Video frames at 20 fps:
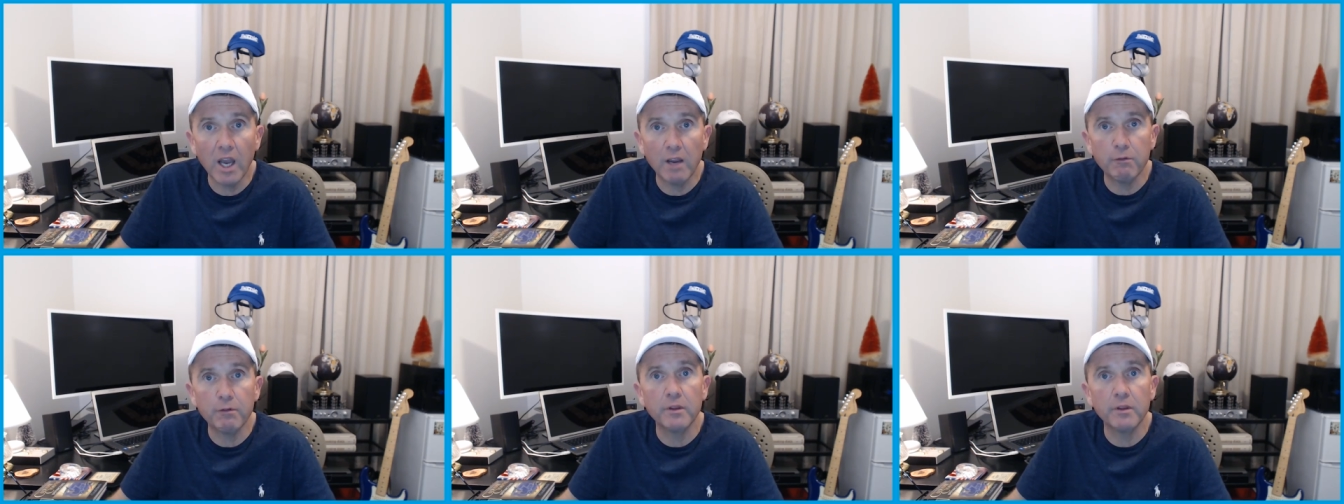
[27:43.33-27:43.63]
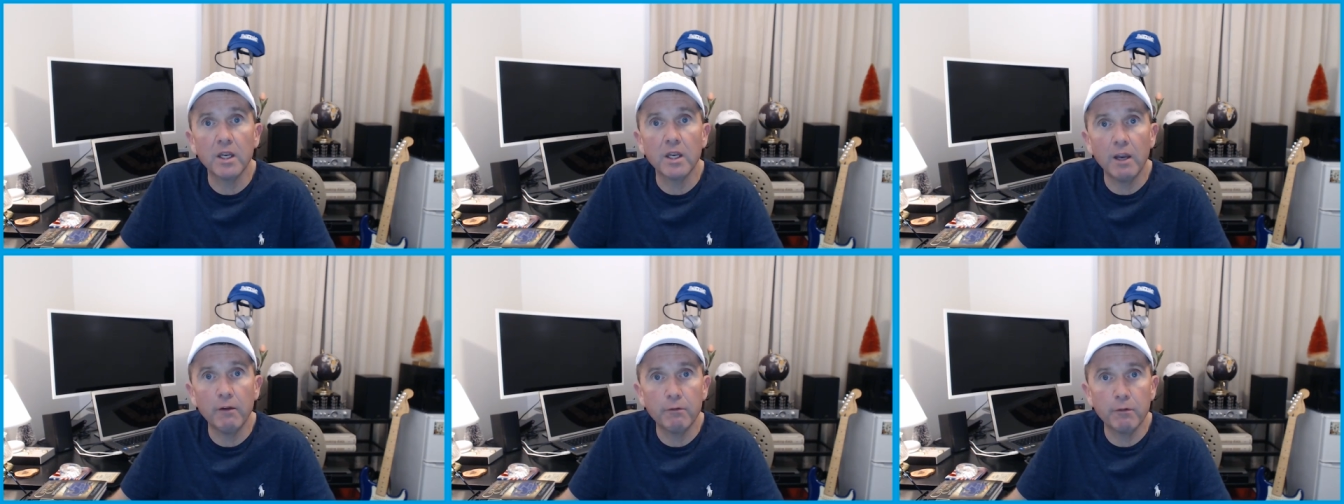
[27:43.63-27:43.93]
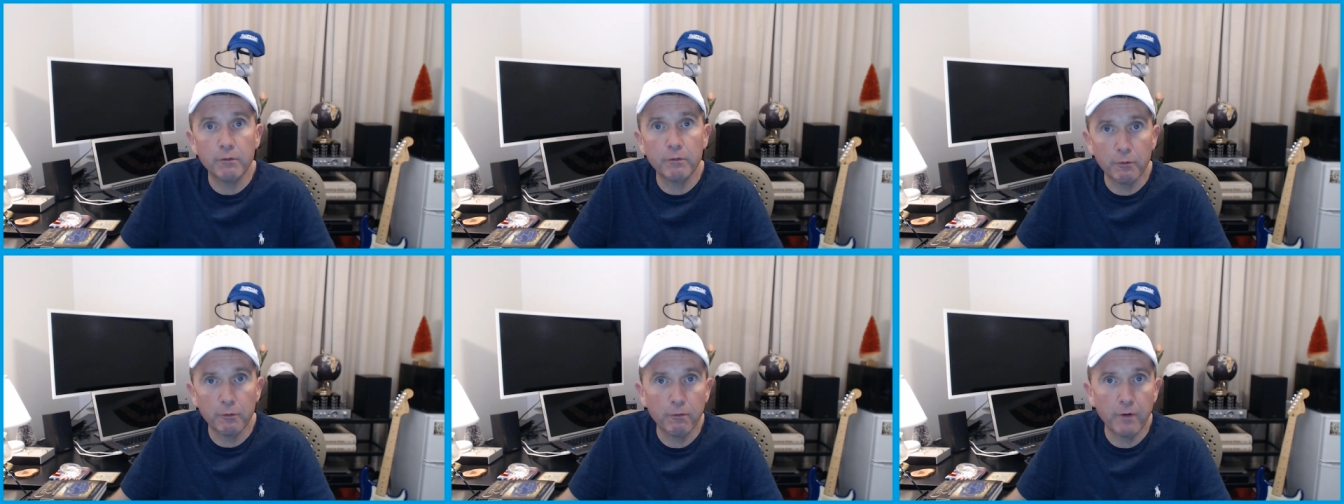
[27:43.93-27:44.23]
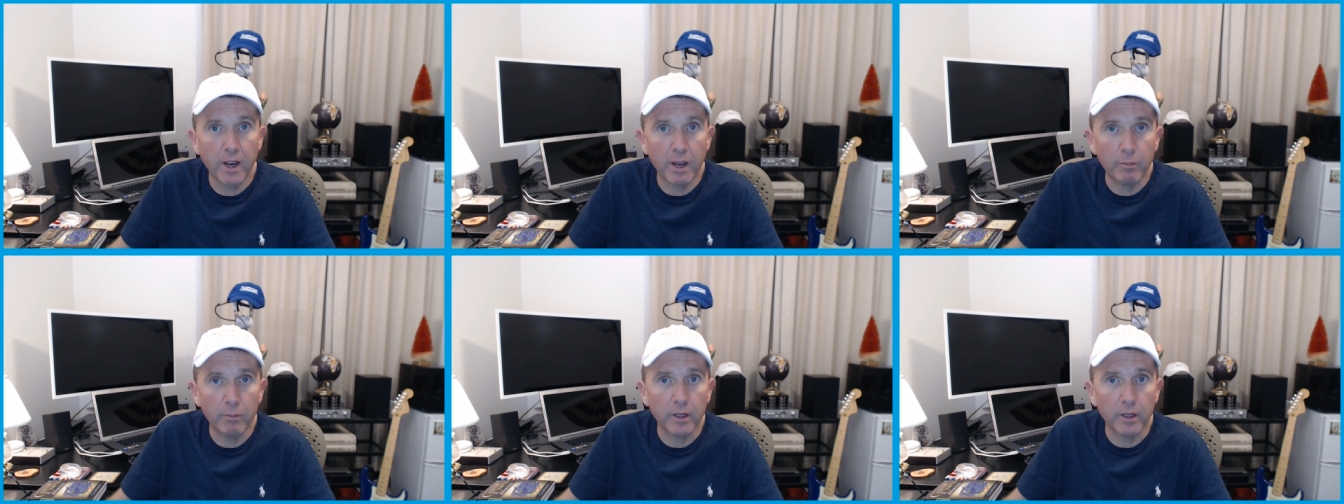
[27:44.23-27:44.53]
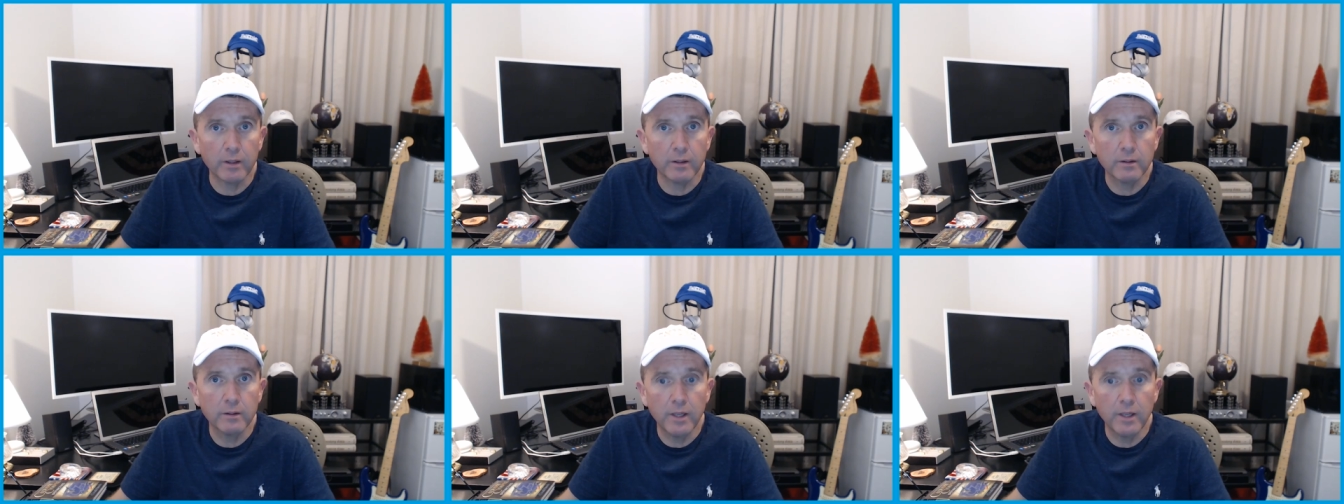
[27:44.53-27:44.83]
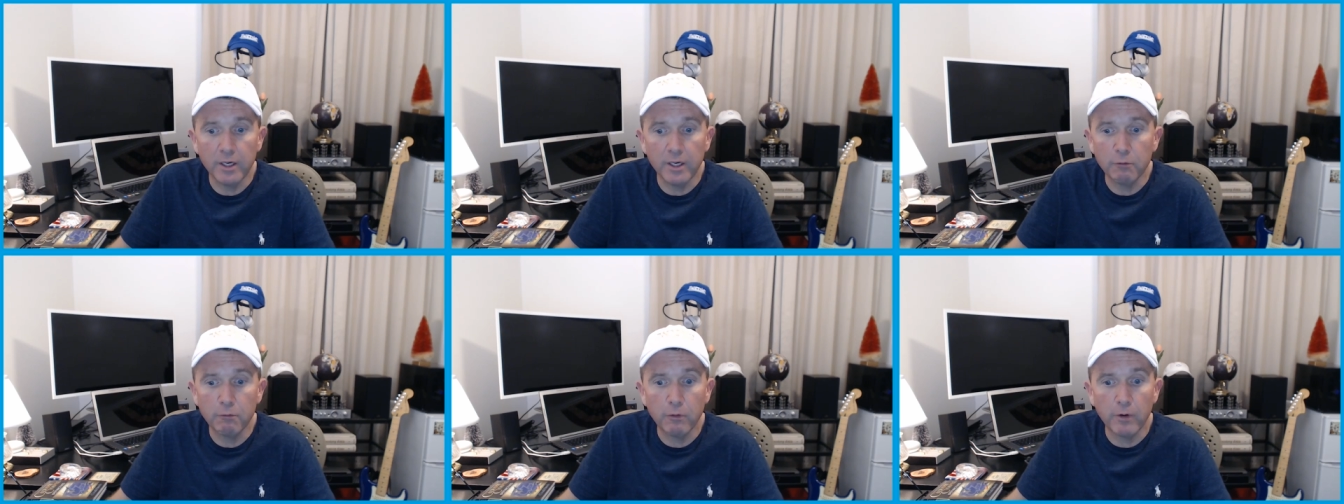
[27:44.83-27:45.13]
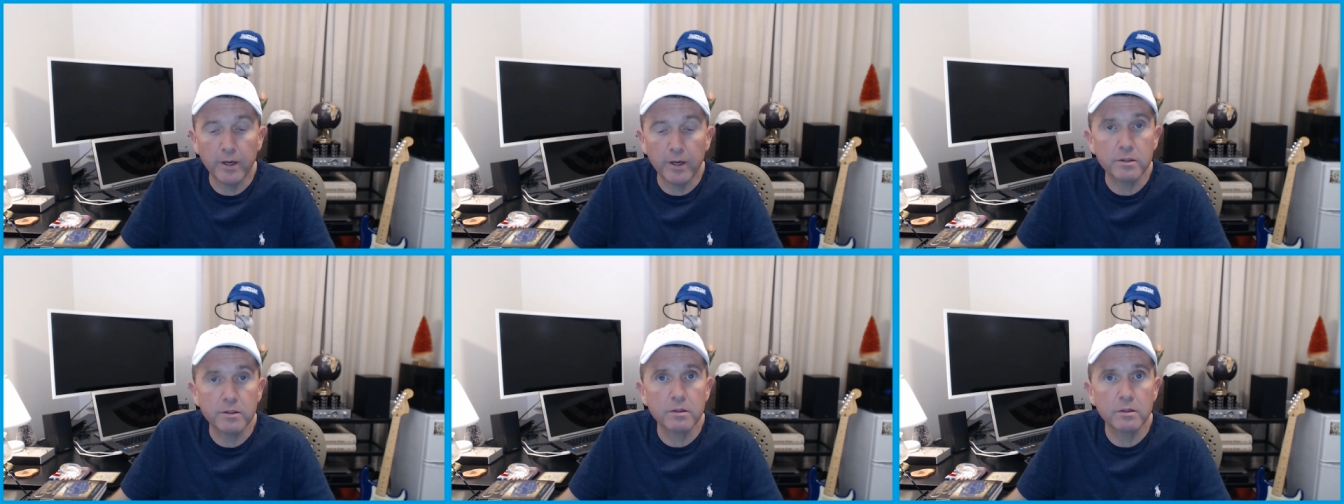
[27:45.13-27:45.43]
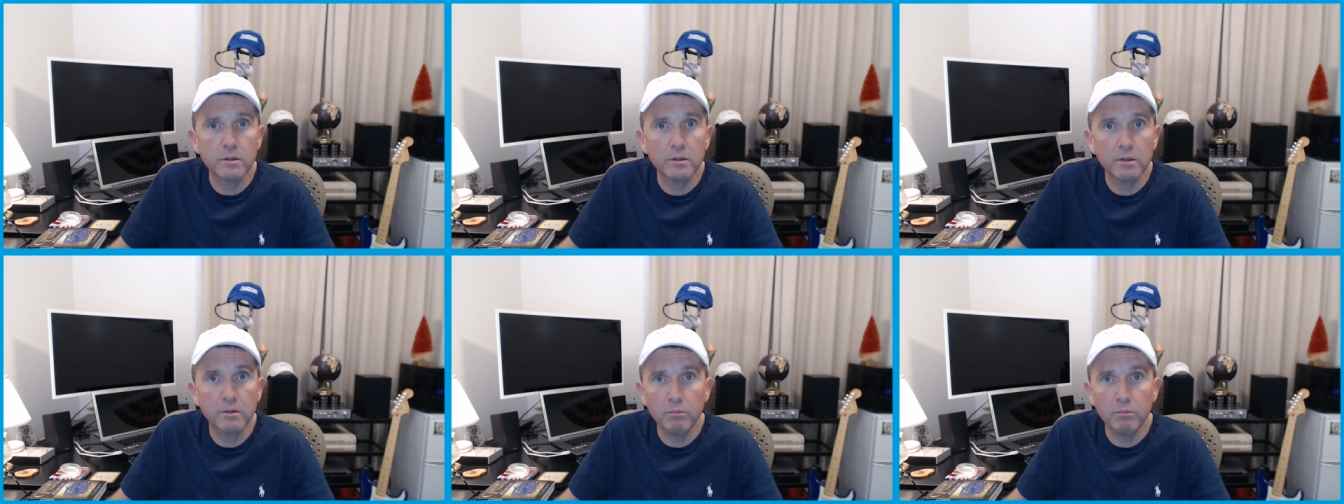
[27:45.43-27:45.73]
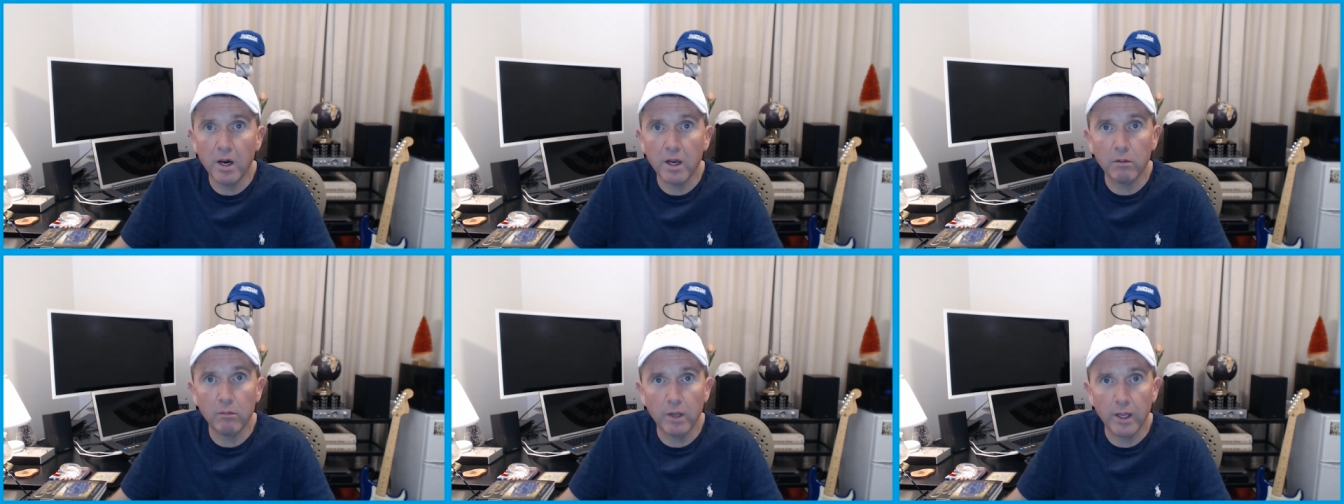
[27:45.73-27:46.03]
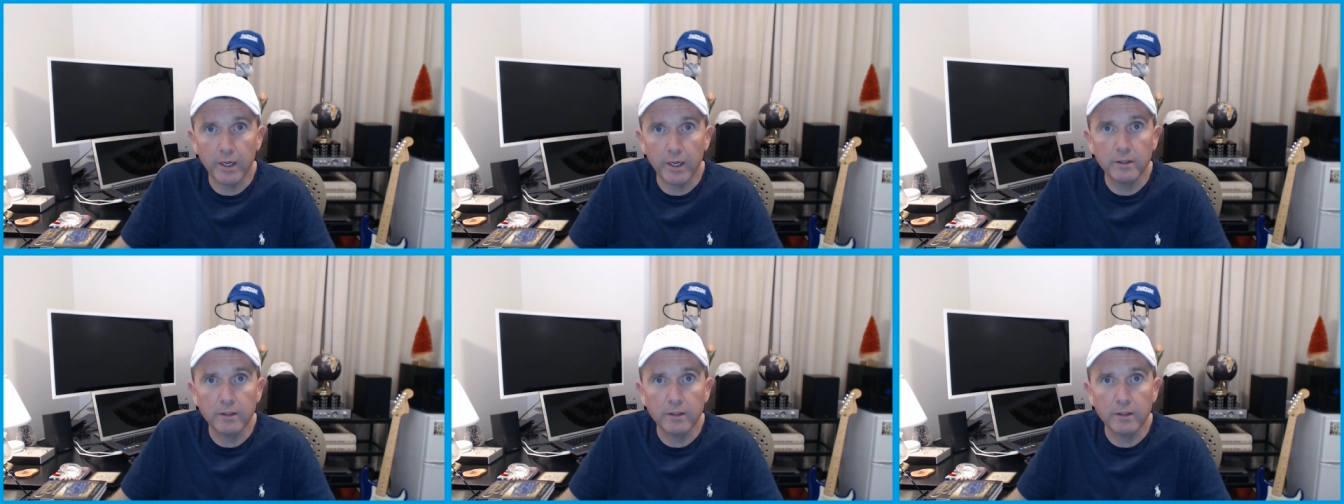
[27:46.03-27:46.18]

and the life of your family and your friends, bottom line.